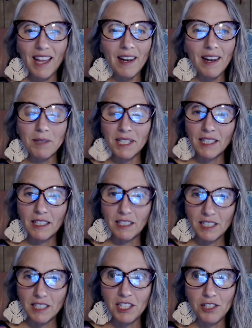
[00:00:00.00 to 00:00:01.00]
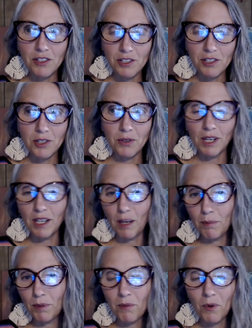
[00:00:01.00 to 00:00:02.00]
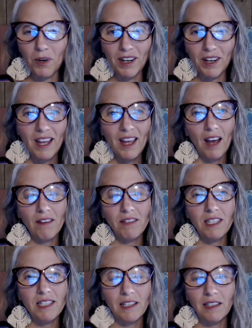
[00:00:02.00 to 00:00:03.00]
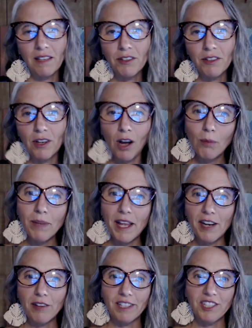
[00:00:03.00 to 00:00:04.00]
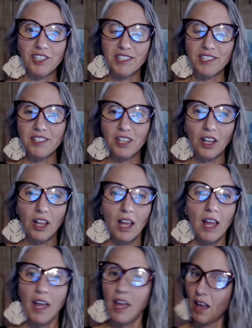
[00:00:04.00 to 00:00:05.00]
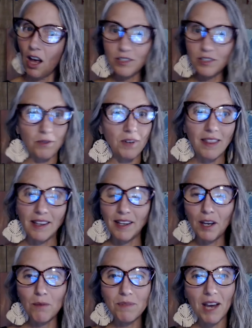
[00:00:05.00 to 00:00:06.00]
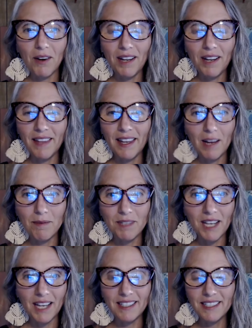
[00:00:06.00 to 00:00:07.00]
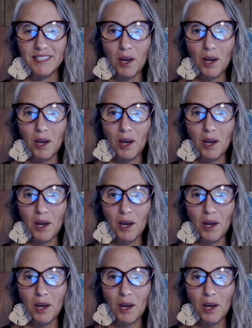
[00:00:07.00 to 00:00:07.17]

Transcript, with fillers: and I'm going to continue to do a couple more of these liver and gallbladder flushes until also nothing comes out and I'm done.